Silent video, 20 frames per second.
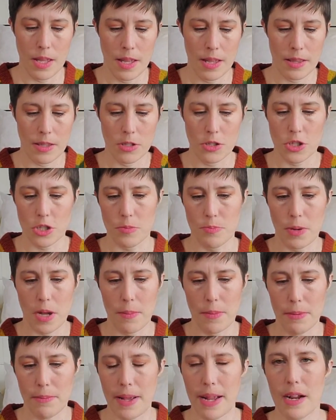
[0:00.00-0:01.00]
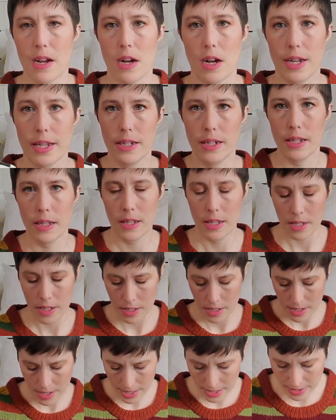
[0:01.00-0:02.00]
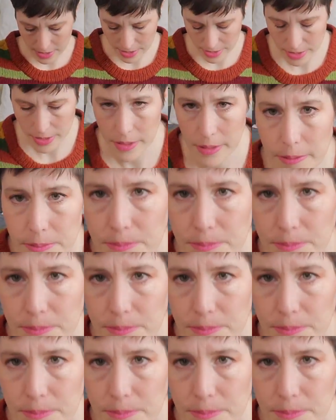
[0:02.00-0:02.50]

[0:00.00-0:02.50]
And you just pop it back on. And then,